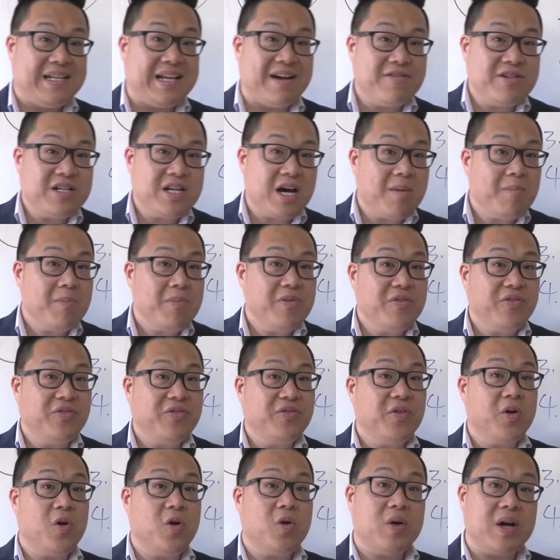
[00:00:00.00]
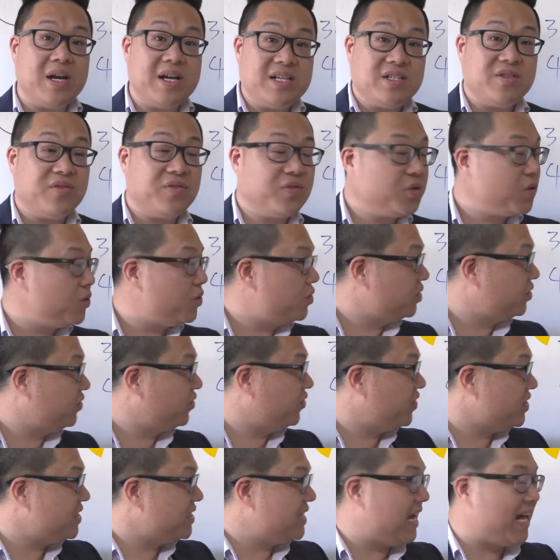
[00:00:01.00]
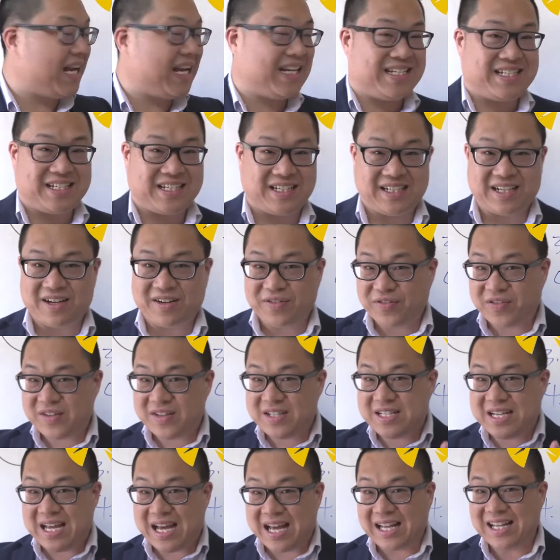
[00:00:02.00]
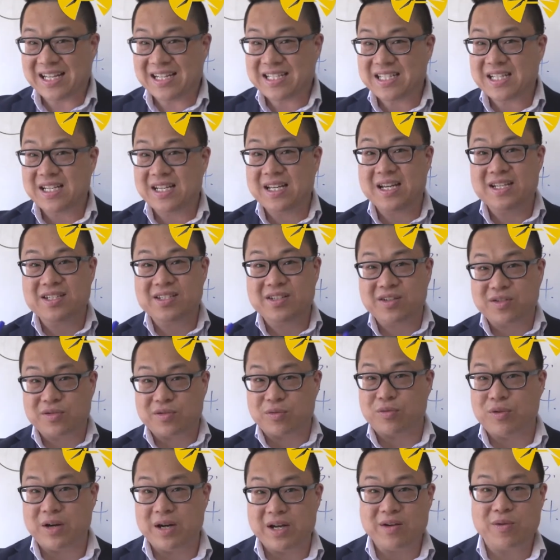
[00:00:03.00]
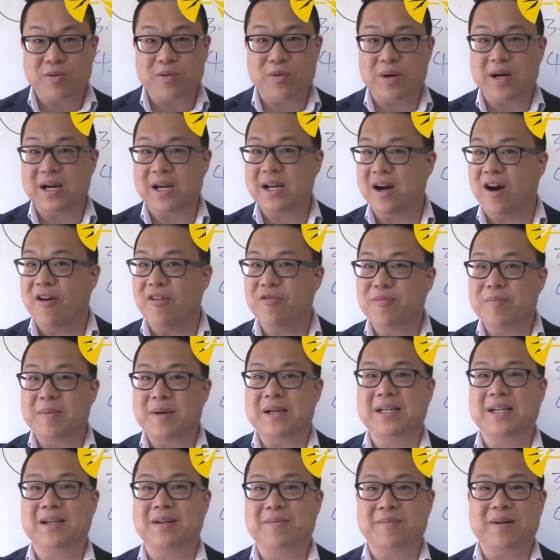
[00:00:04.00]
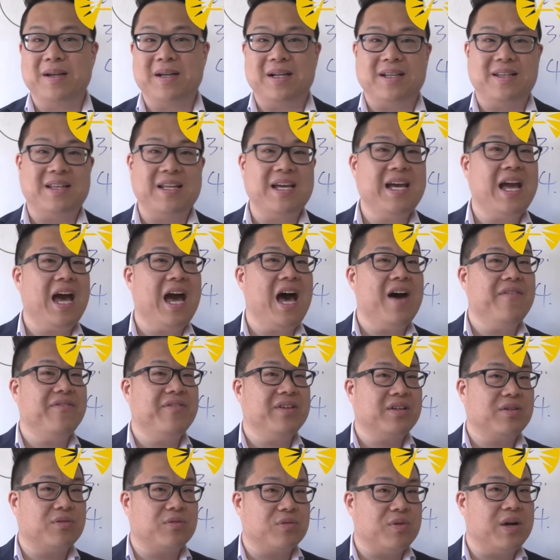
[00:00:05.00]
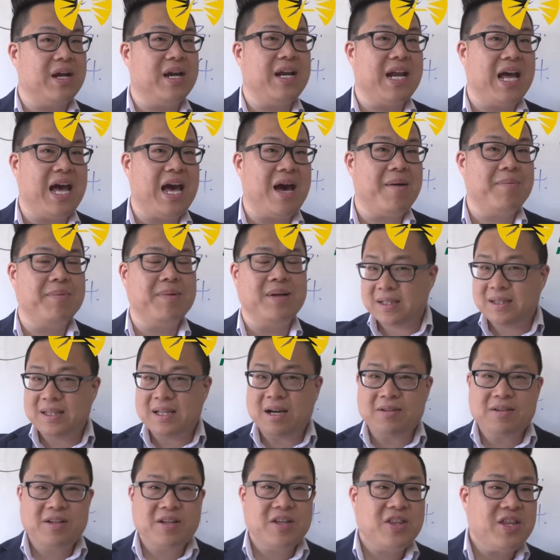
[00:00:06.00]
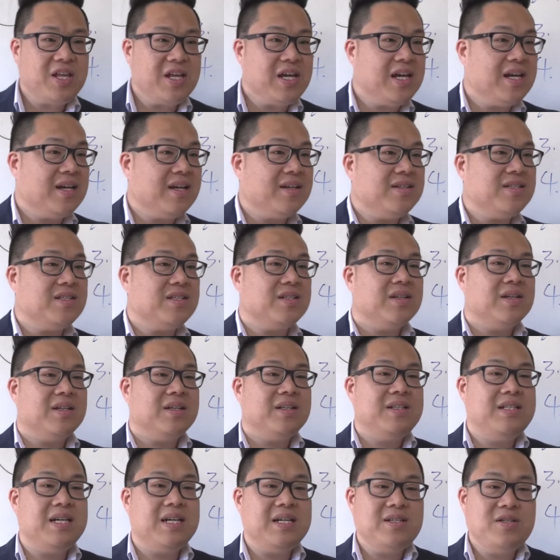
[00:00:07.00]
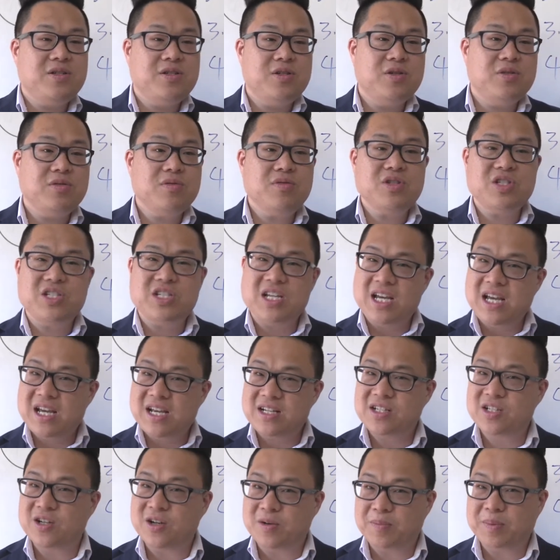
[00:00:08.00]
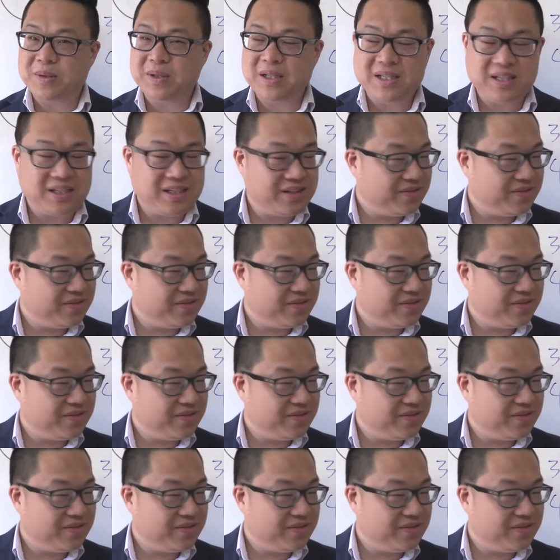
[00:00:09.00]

number 4 is, of course, Fidelity. Now, Fidelity is a great way of making money. They have a great app. Now, the thing is, they do say it's completely